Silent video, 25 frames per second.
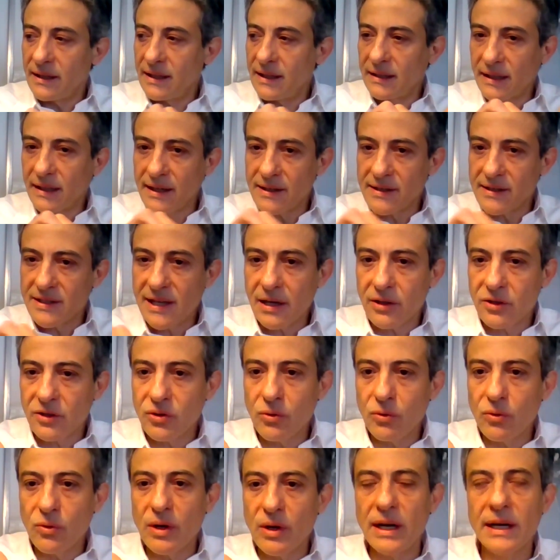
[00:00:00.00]
the
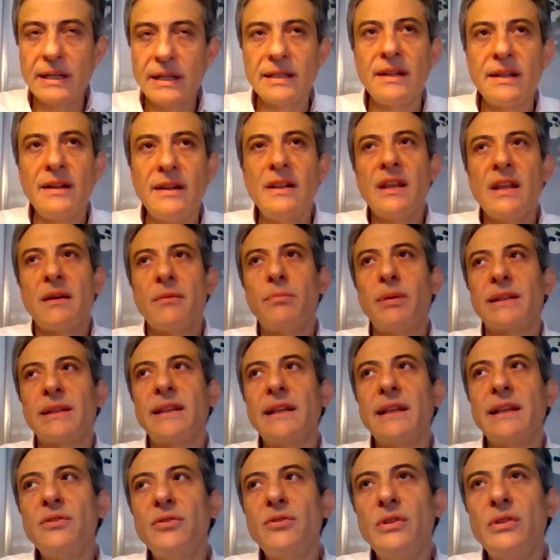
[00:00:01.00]
transaction worked, but
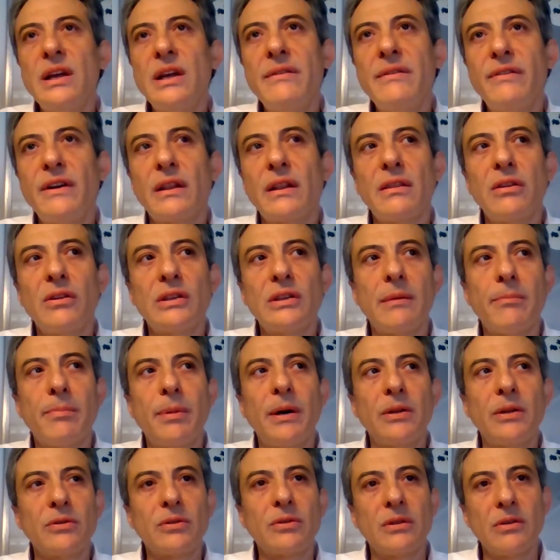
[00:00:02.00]
then you never thought
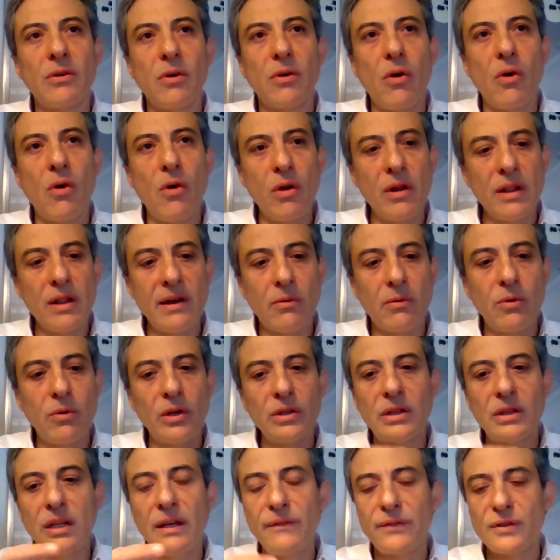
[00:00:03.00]
about all the
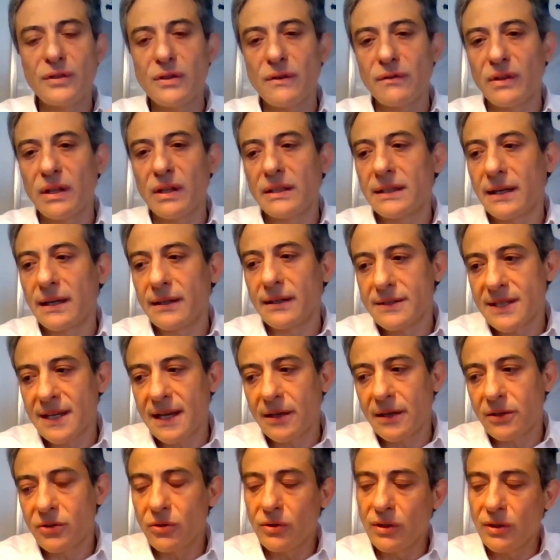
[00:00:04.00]
what ifs of the
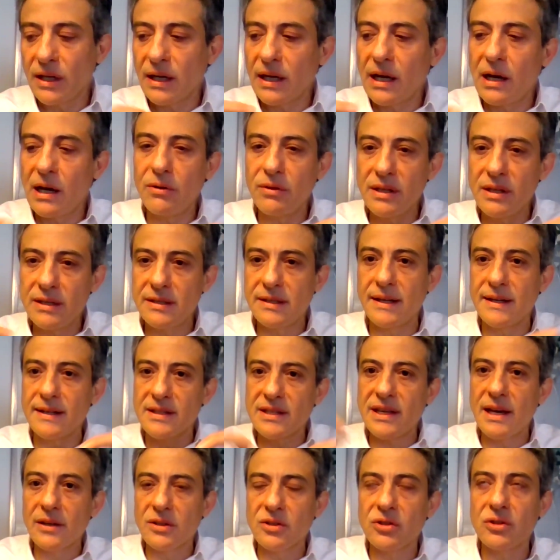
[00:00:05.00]
transaction and how this
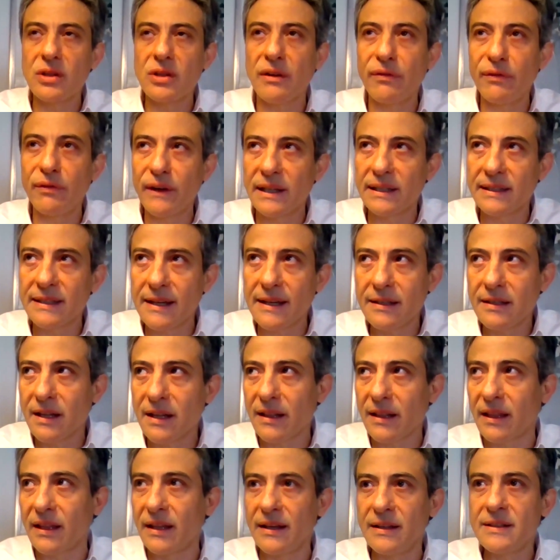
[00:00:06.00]
transaction affect
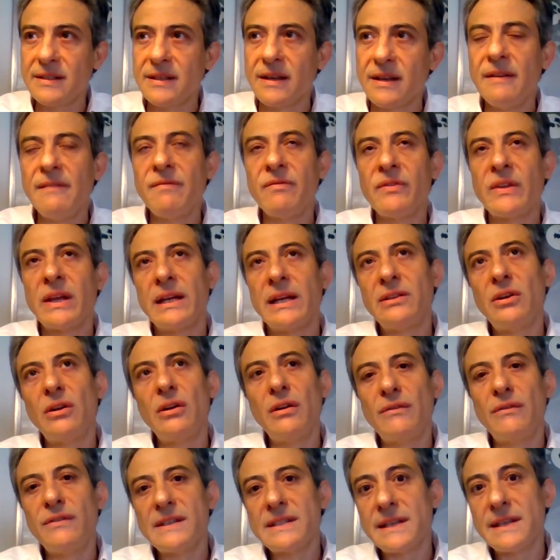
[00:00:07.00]
other things. And
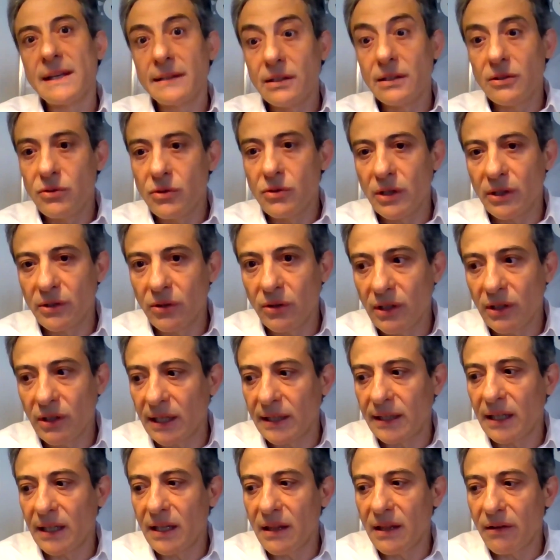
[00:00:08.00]
all of a sudden you're not
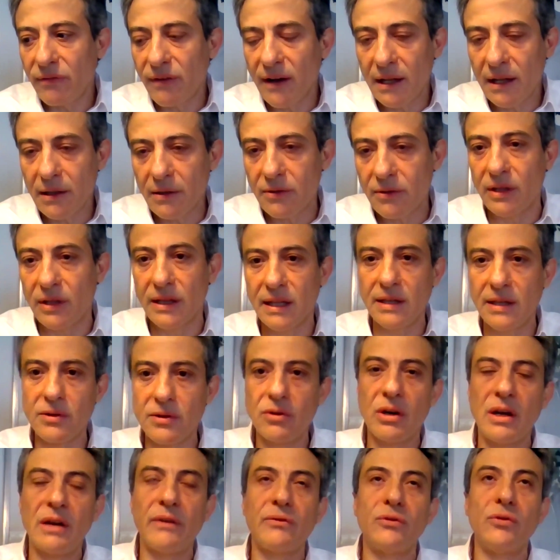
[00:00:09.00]
getting the value. And then
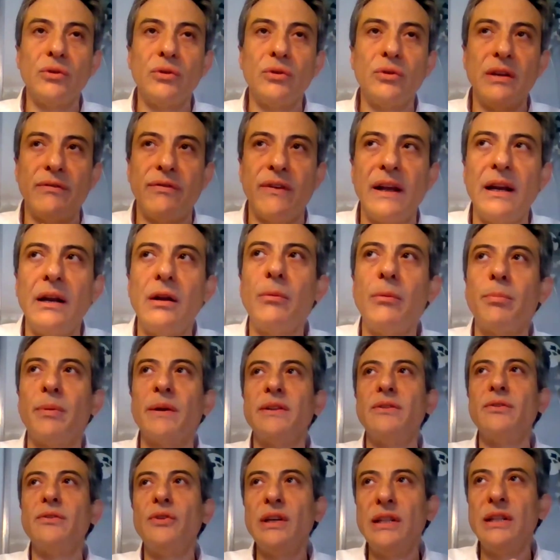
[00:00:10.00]
you have to develop
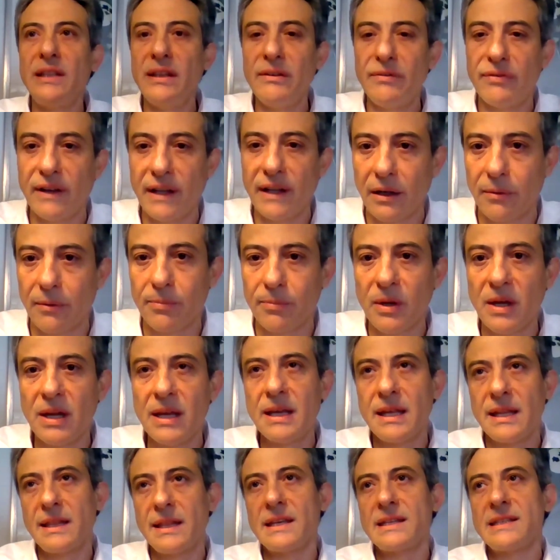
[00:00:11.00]
and redevelop
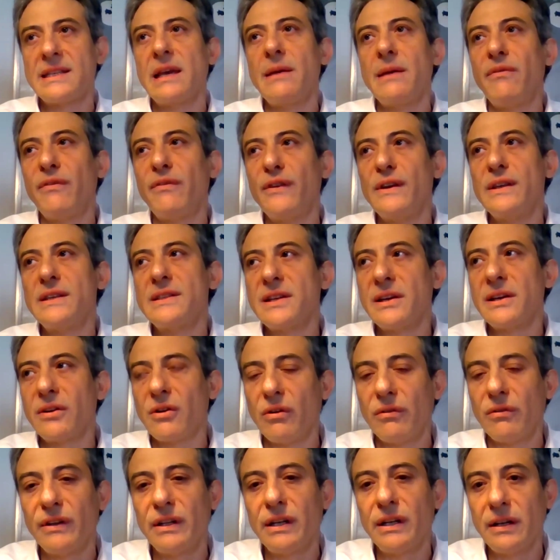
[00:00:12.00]
the same feature
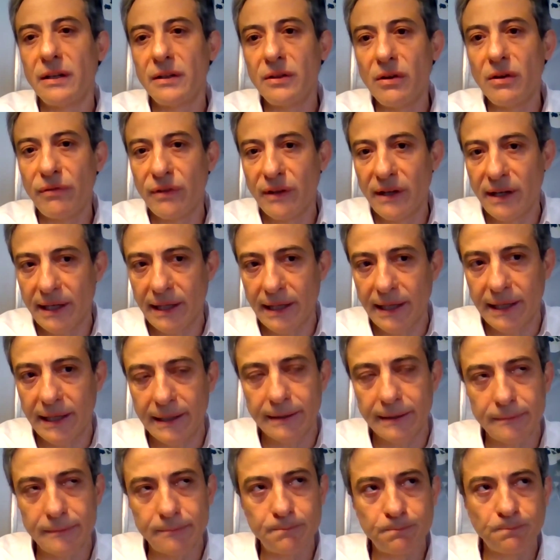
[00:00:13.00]
over and over
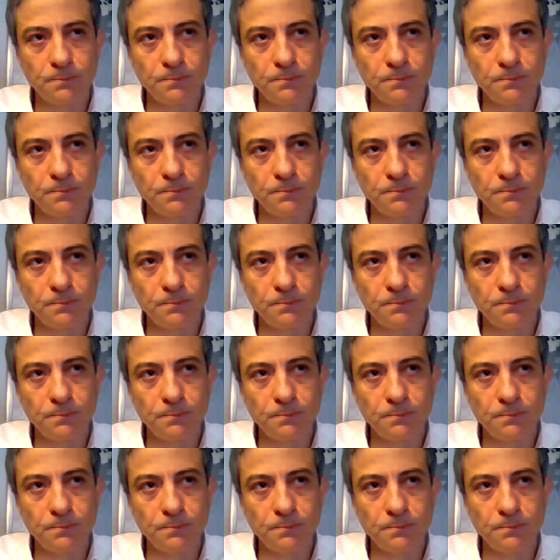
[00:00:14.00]
again.